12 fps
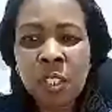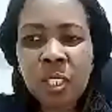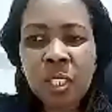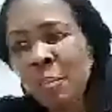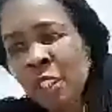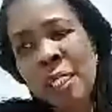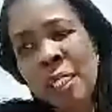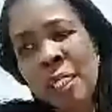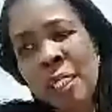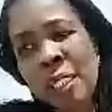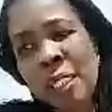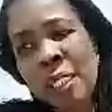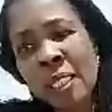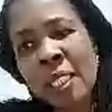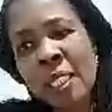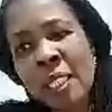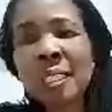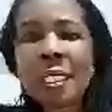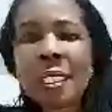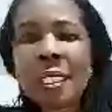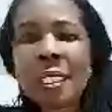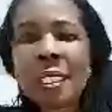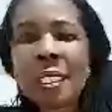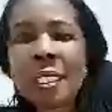just approached me
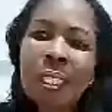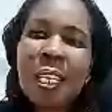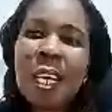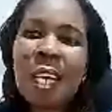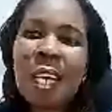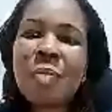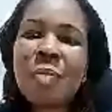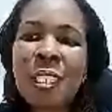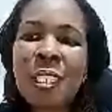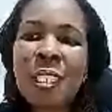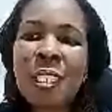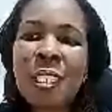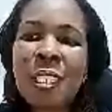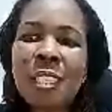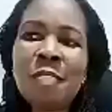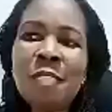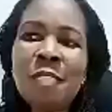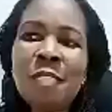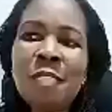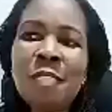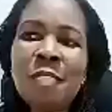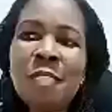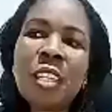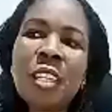and said, I
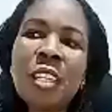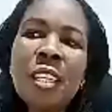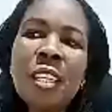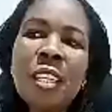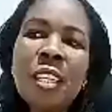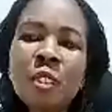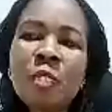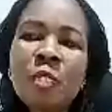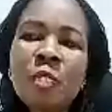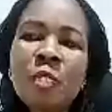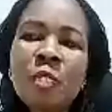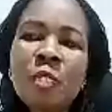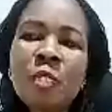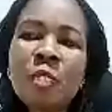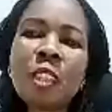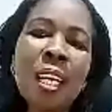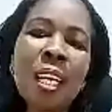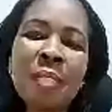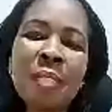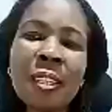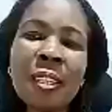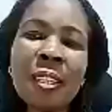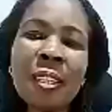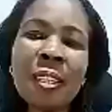believe it will be good for
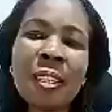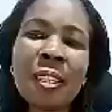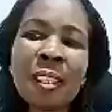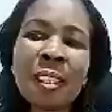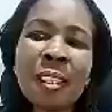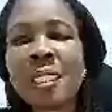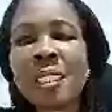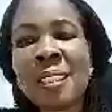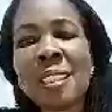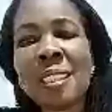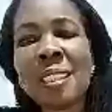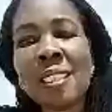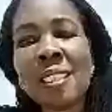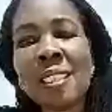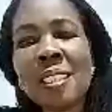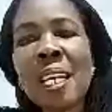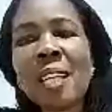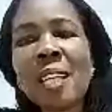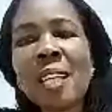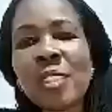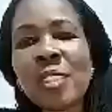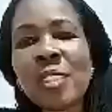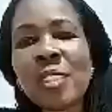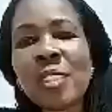you to become a, a professional
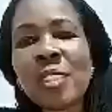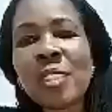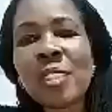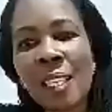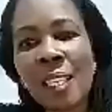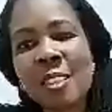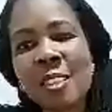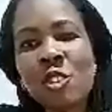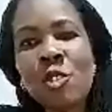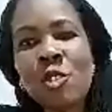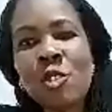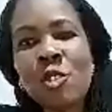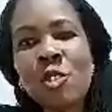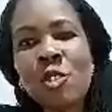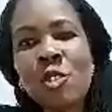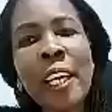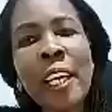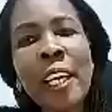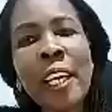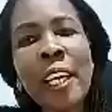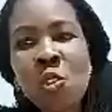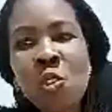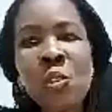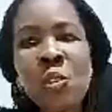a counselor. So why
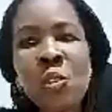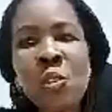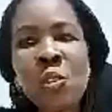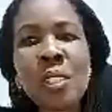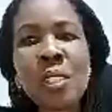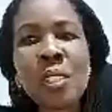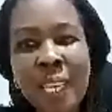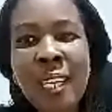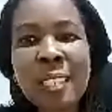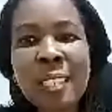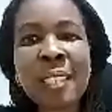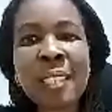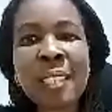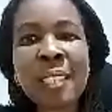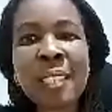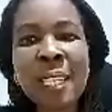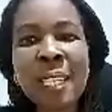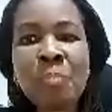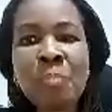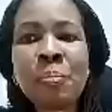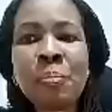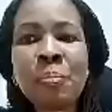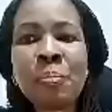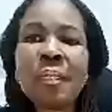don't you take
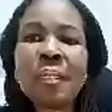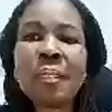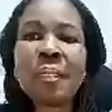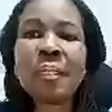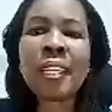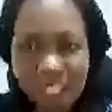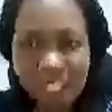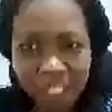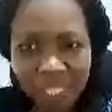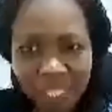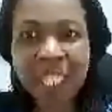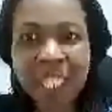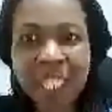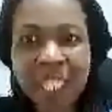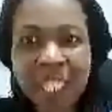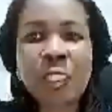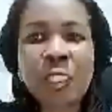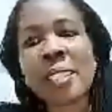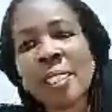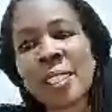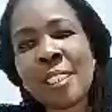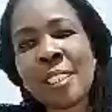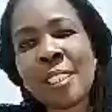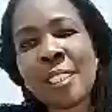that up and get really
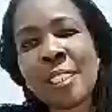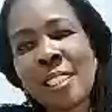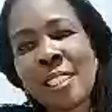educated